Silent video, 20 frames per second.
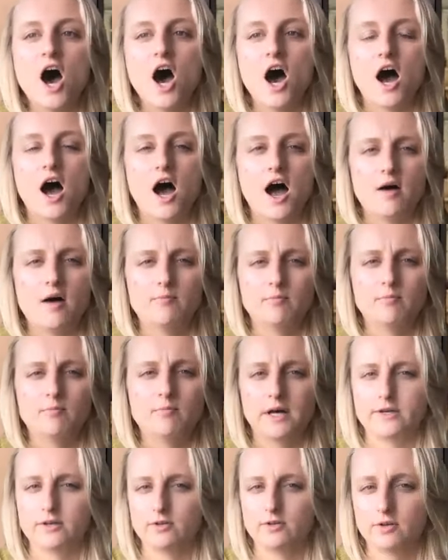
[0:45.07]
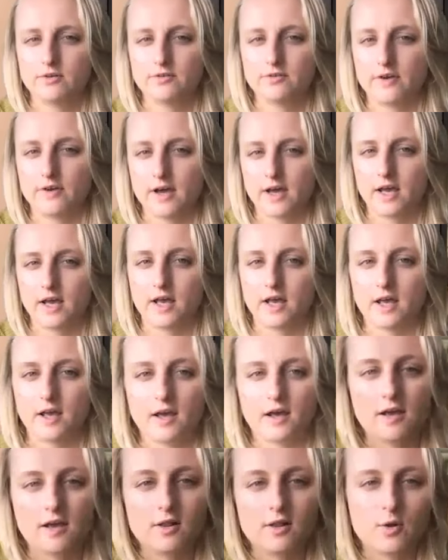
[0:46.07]
Um, I don't know if I
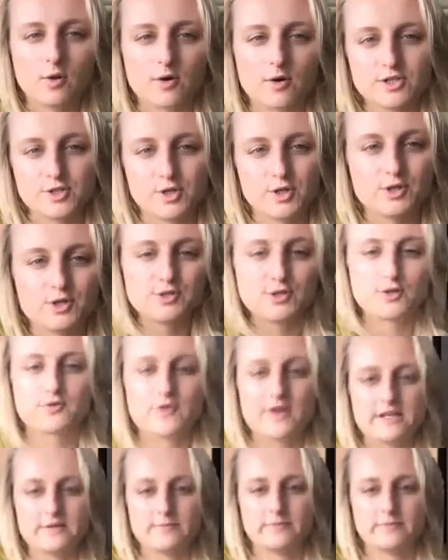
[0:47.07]
Laura told you already,